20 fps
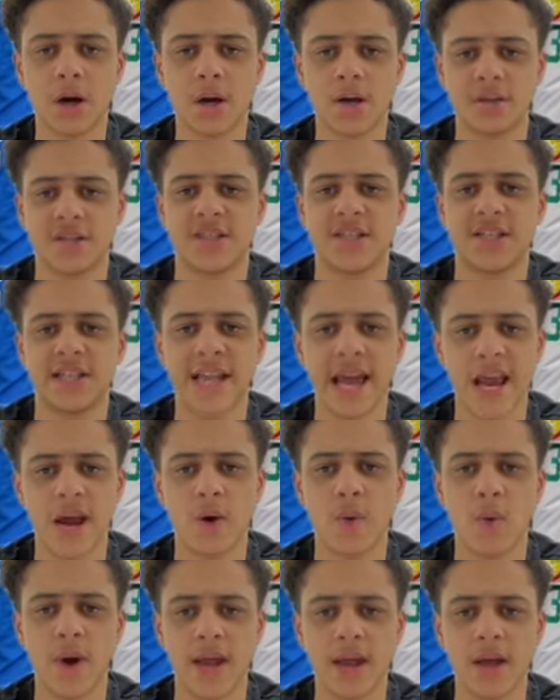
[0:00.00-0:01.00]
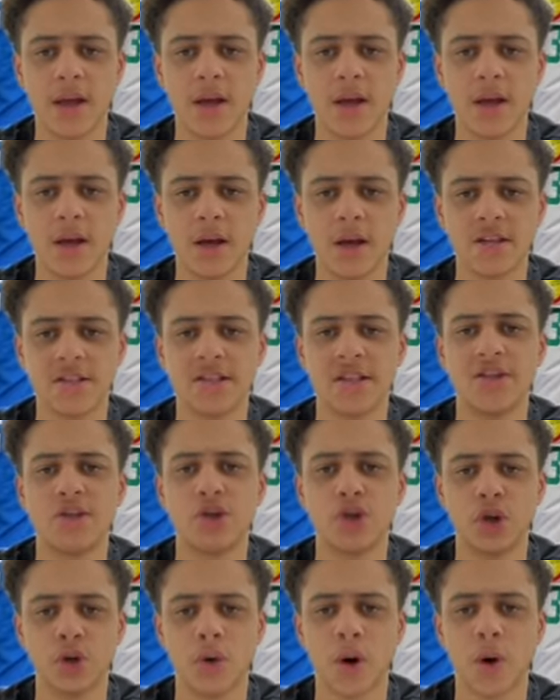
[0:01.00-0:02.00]
stay away, because this
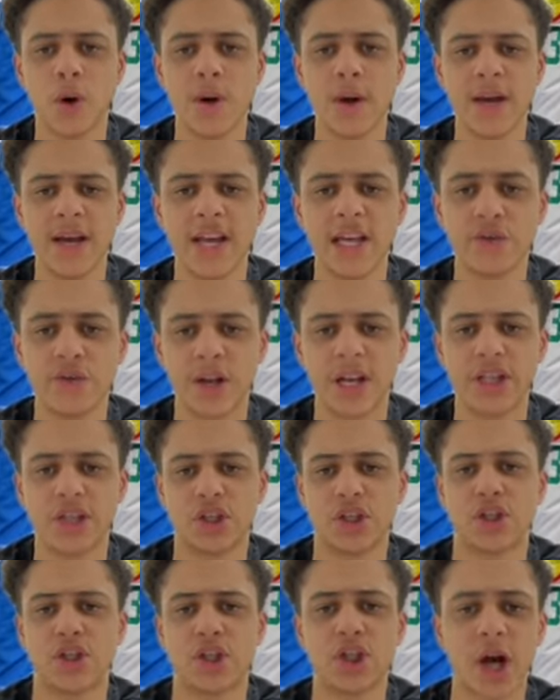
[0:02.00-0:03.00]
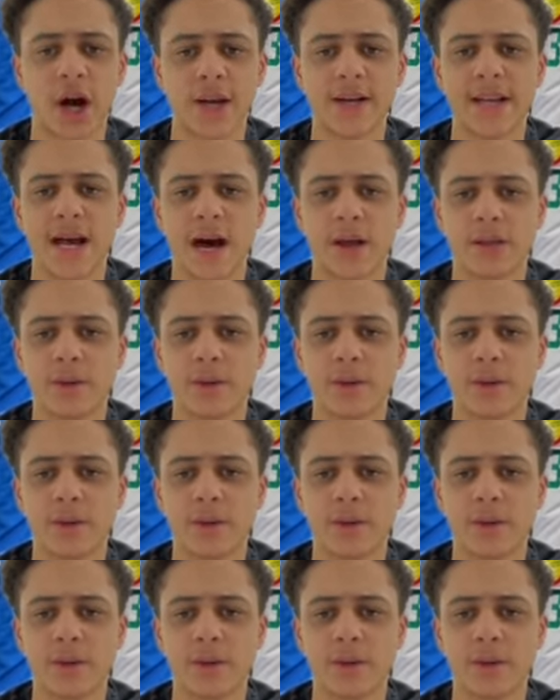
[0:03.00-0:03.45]
duo is ready to shut down the